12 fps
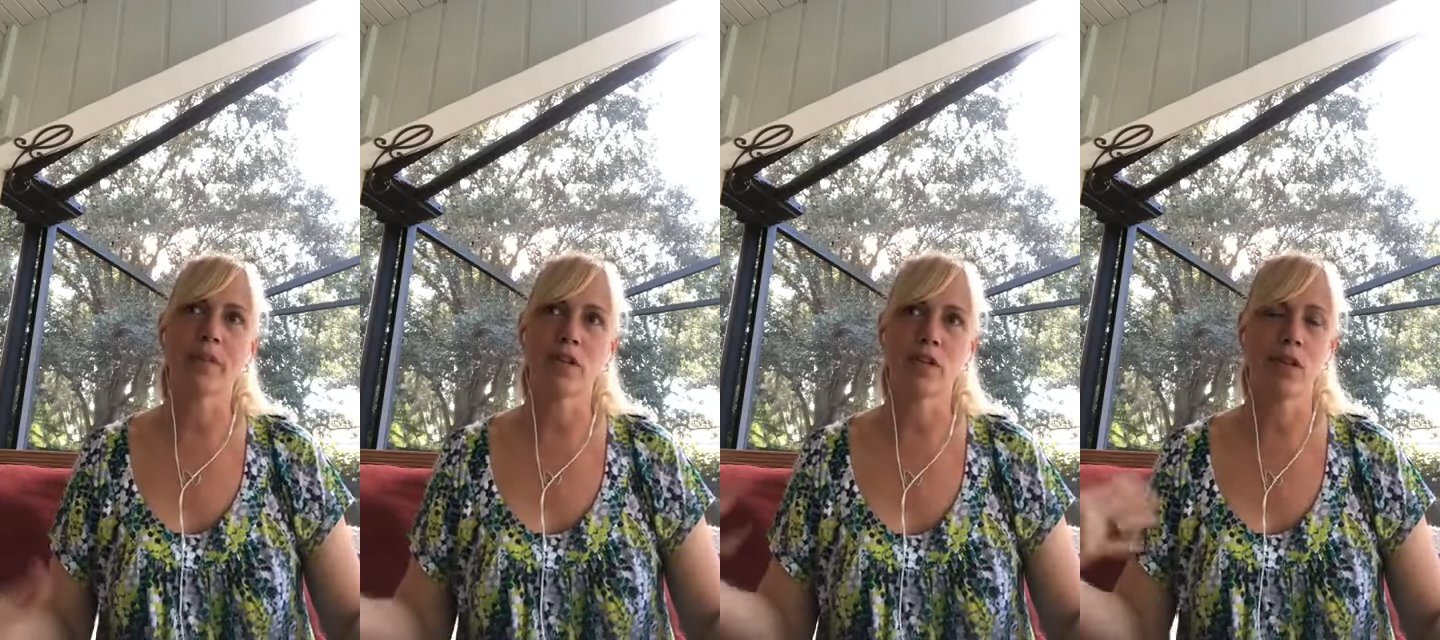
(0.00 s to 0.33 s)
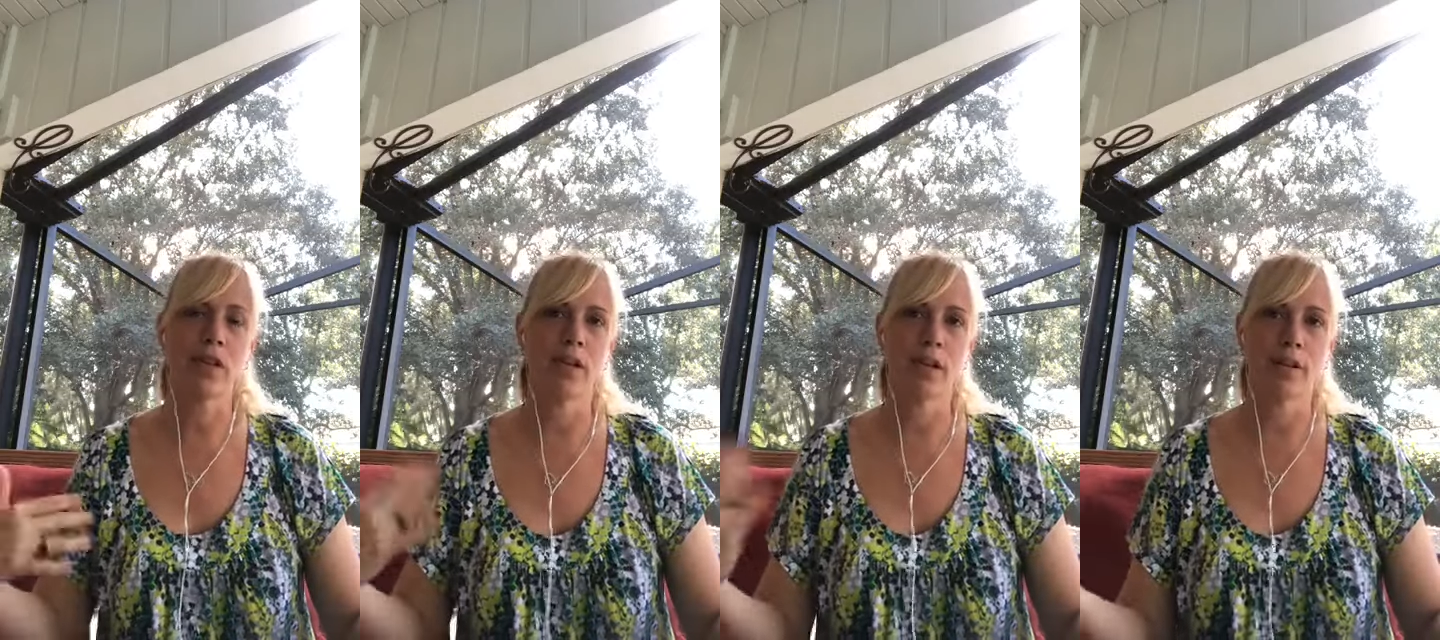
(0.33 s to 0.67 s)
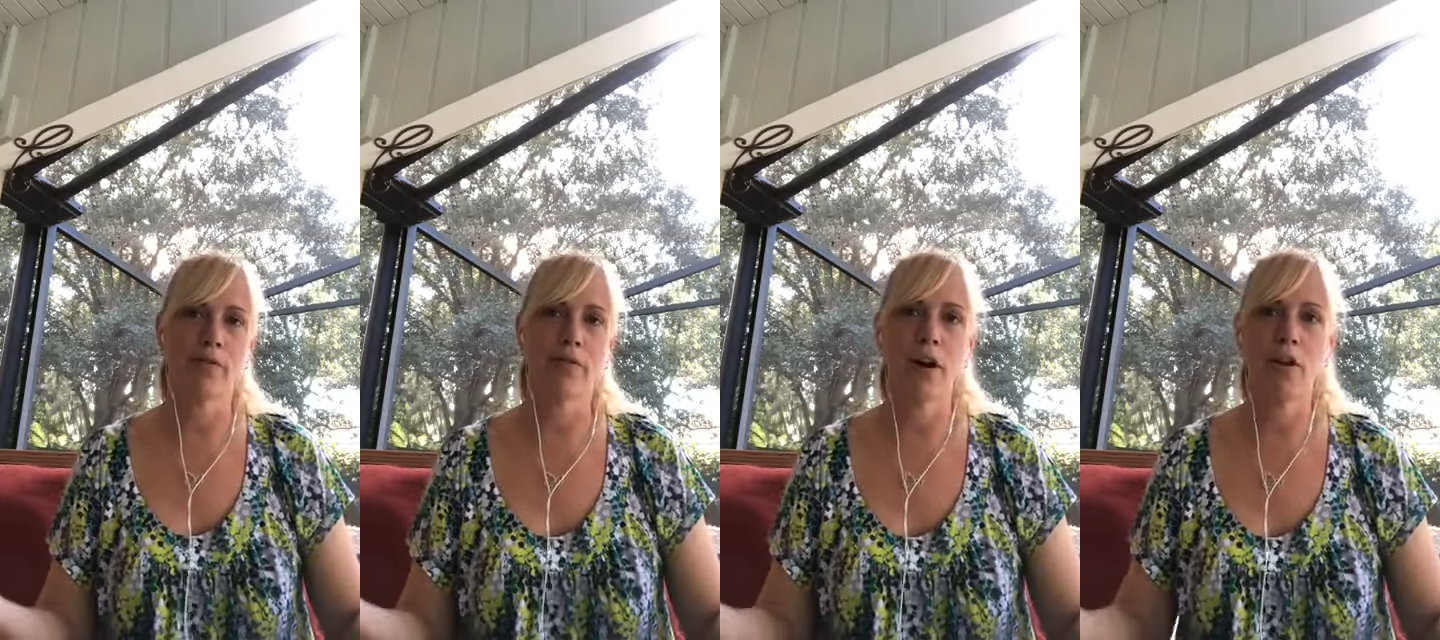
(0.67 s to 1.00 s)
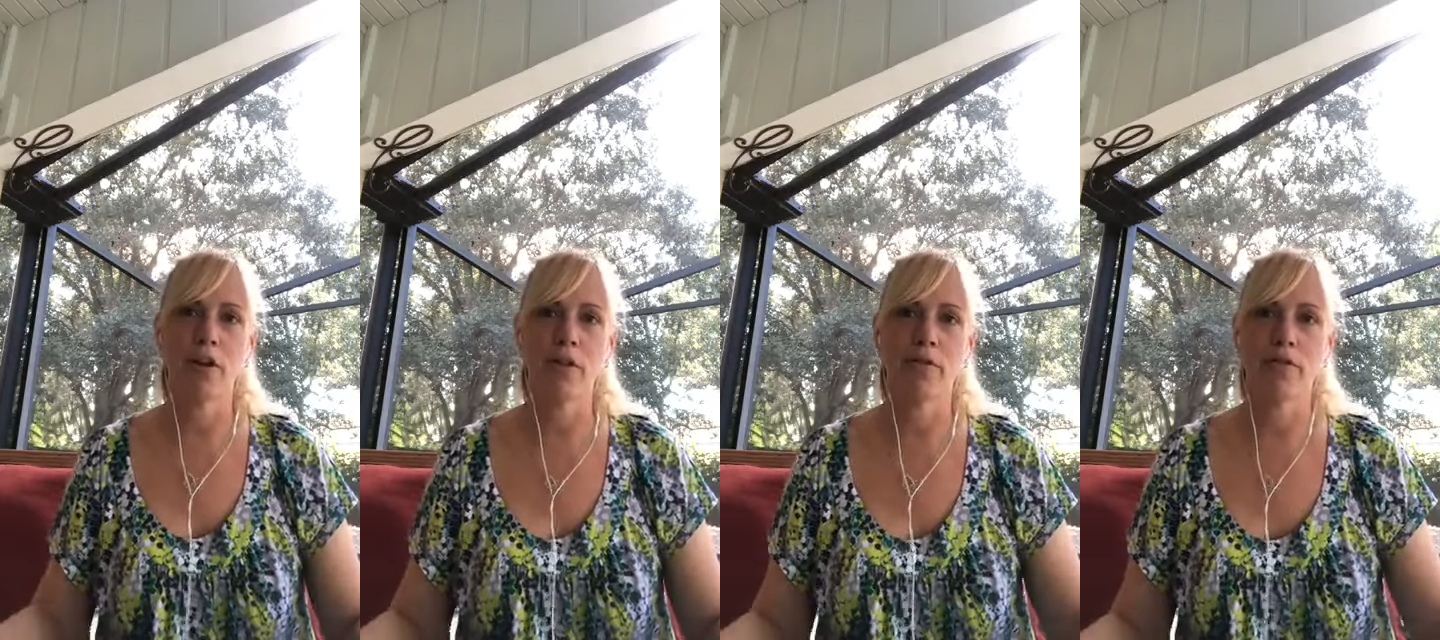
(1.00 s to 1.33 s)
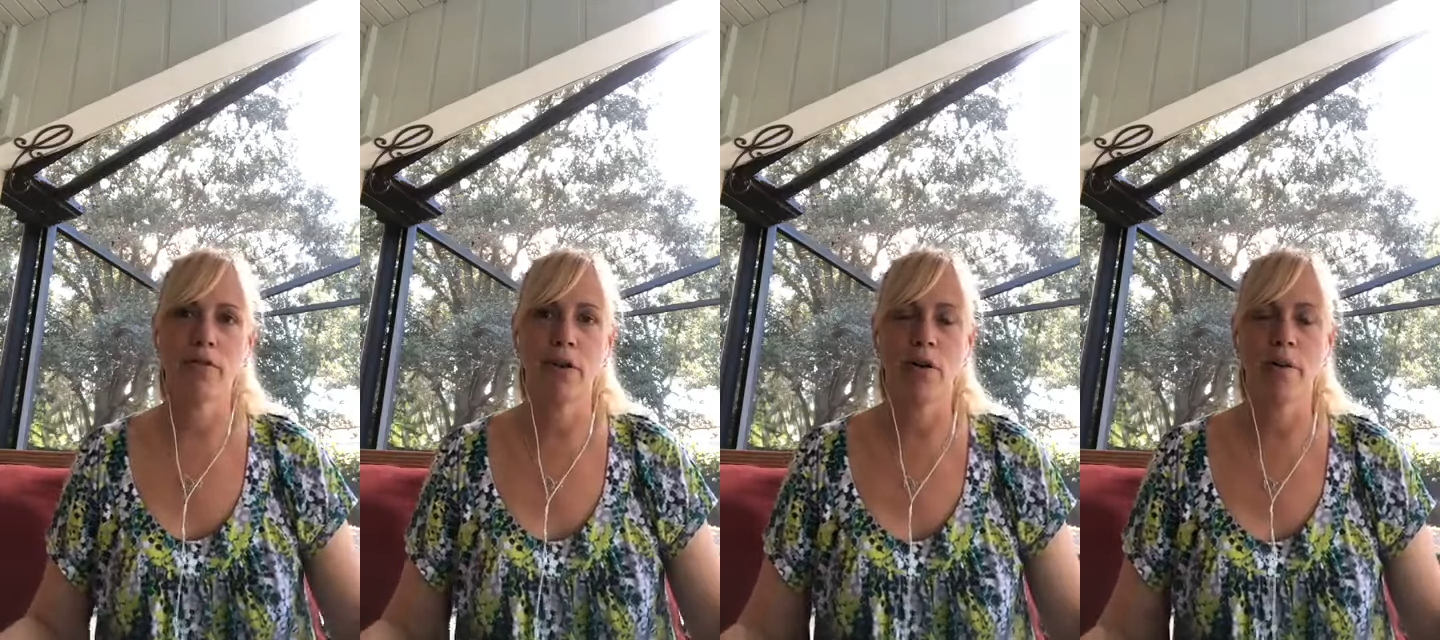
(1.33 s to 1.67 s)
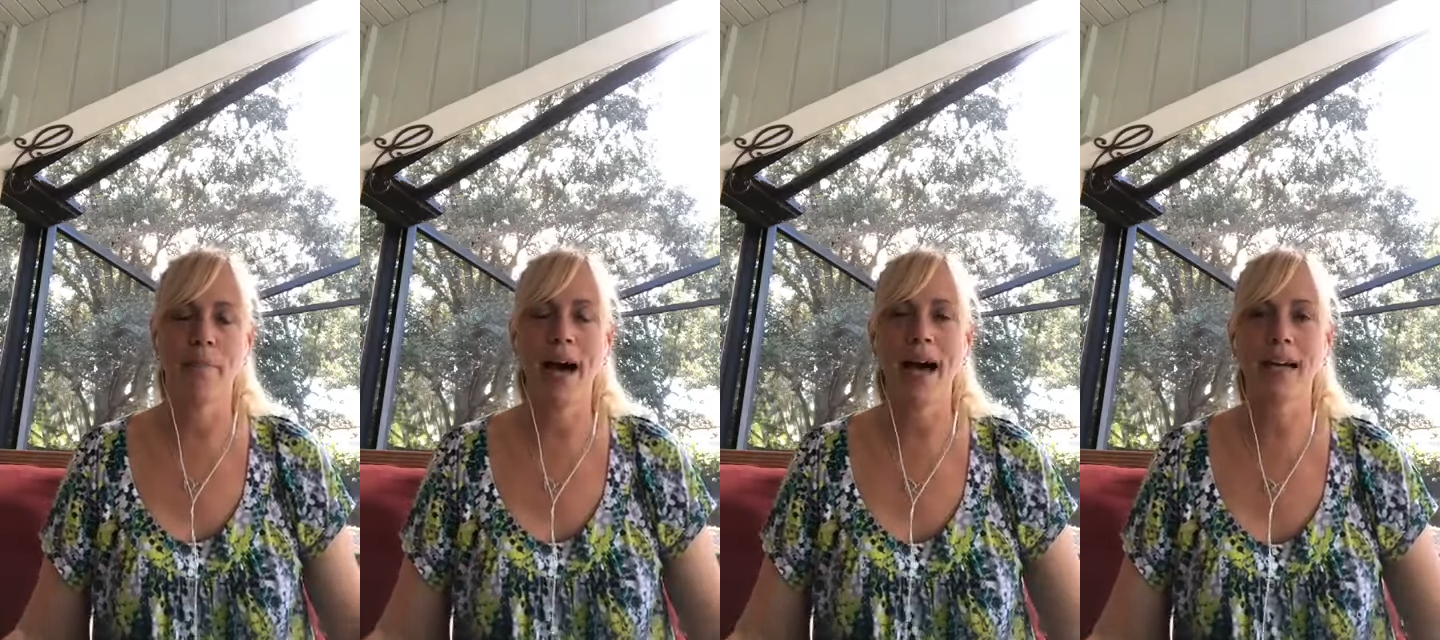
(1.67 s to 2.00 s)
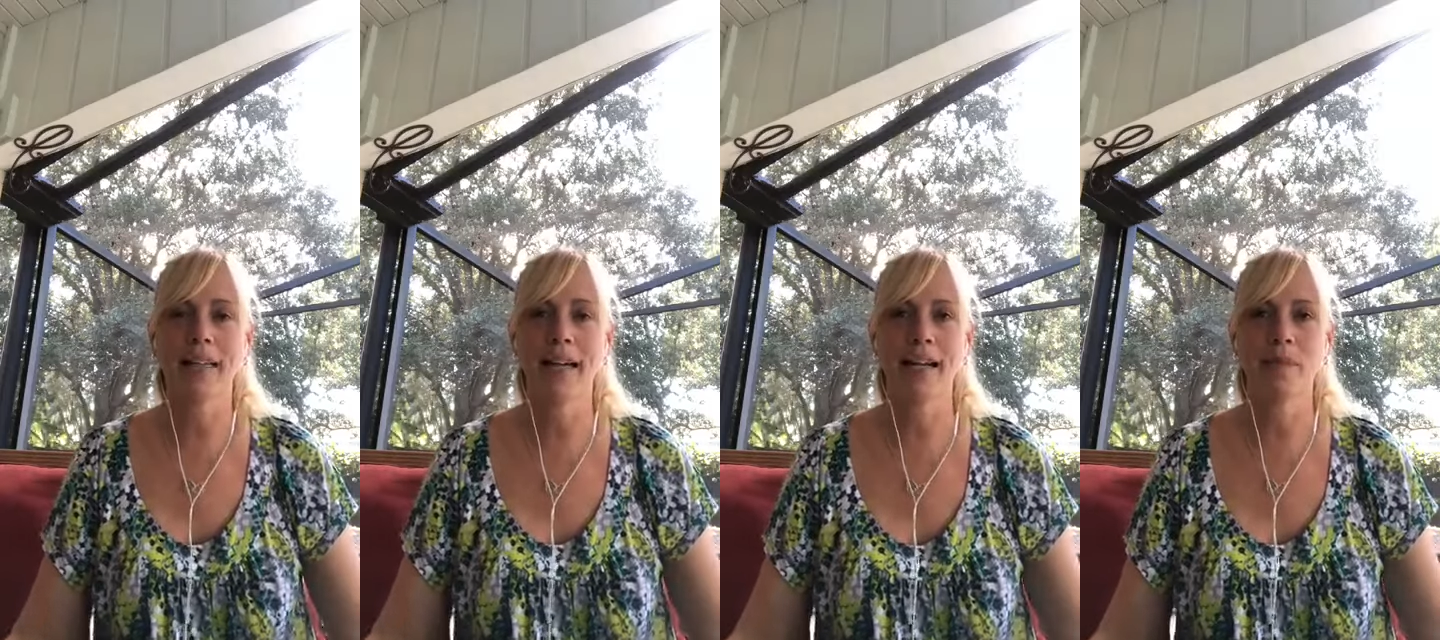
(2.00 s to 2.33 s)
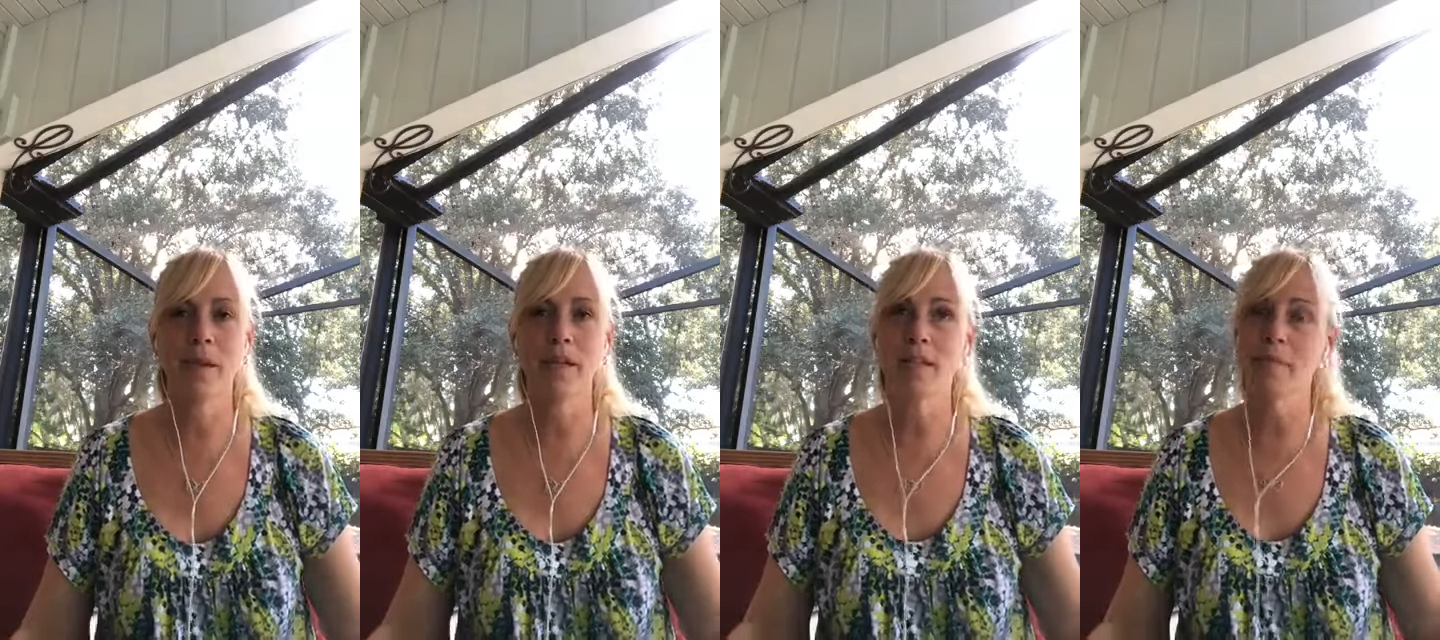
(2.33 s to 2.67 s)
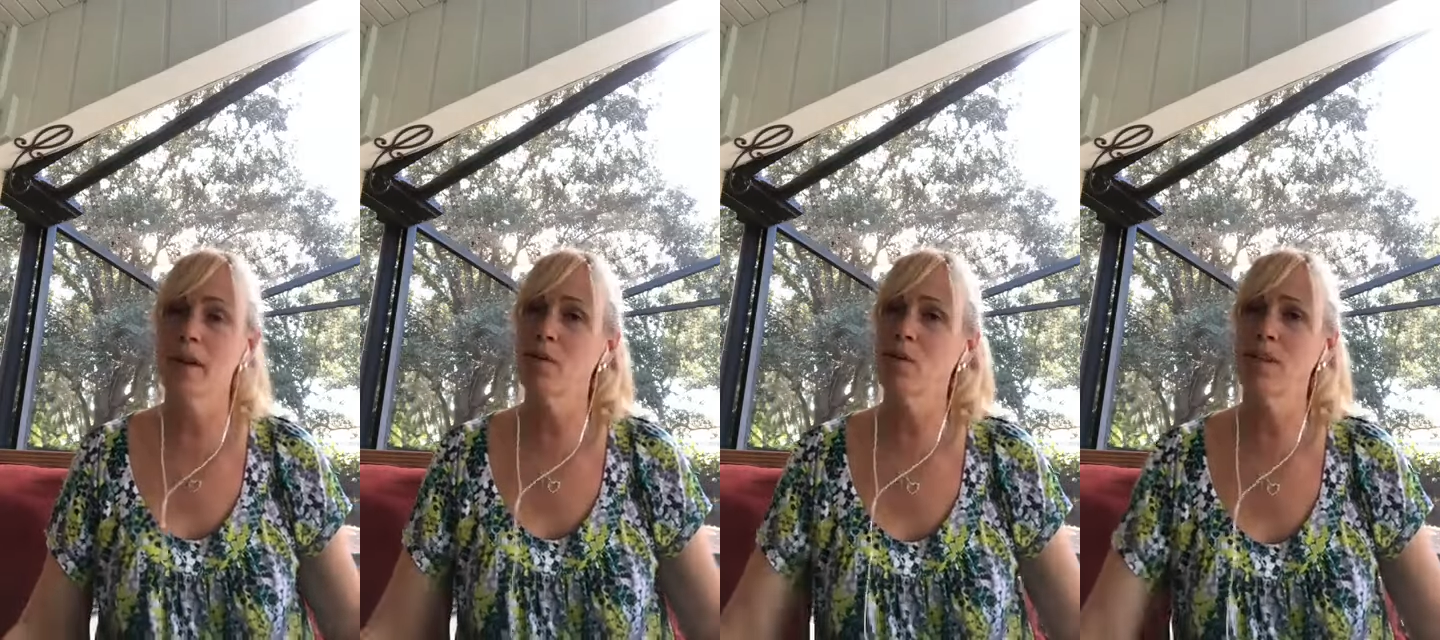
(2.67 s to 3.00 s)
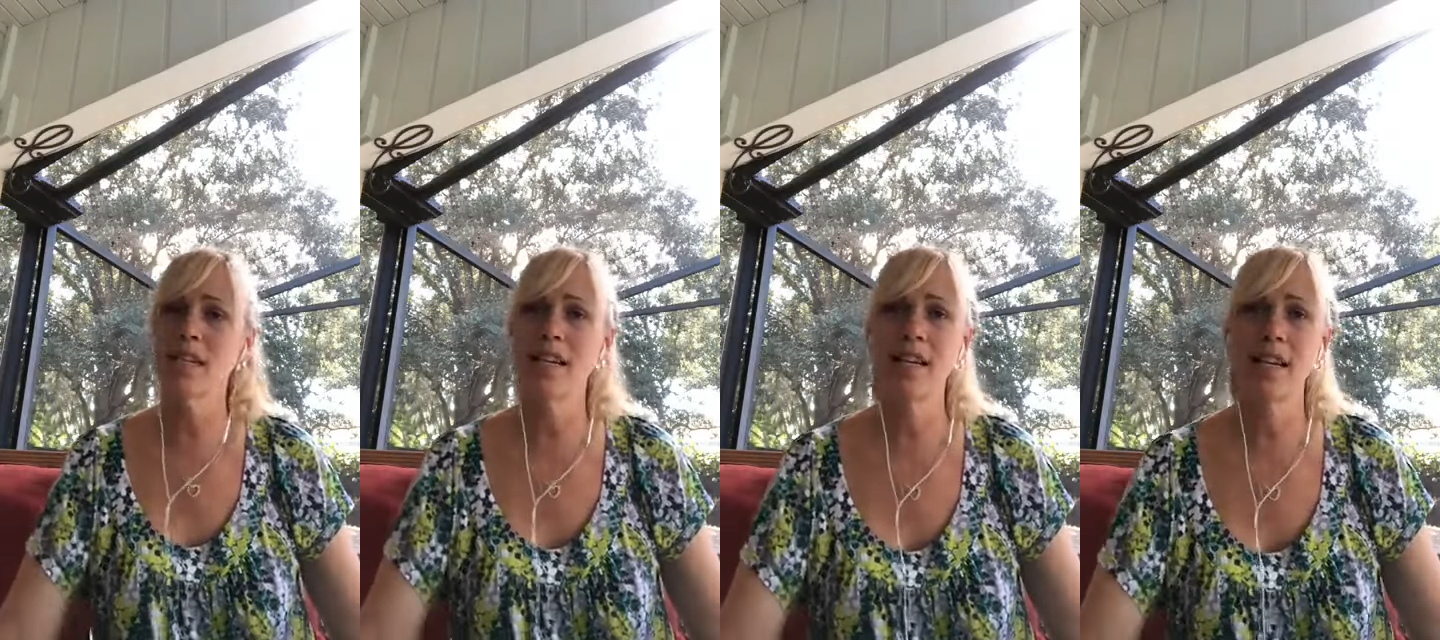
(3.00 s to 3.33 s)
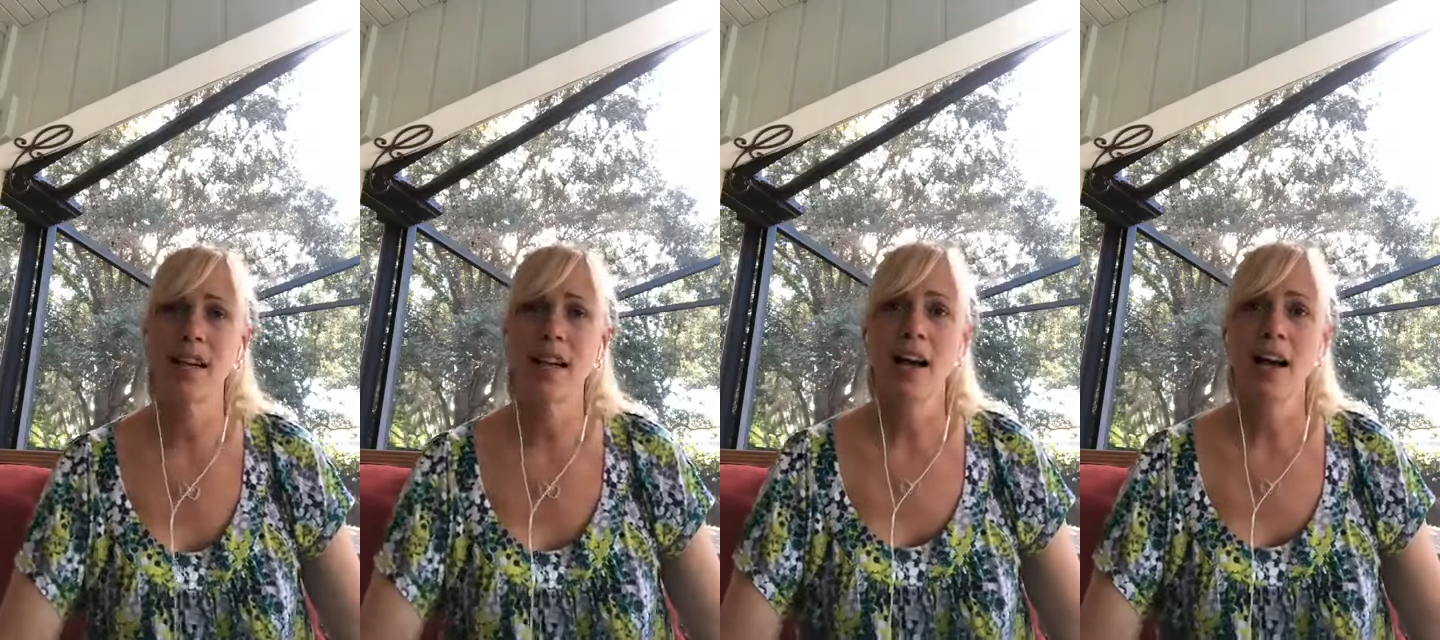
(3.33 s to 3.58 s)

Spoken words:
so the front or the back legs, but sometimes we'll see it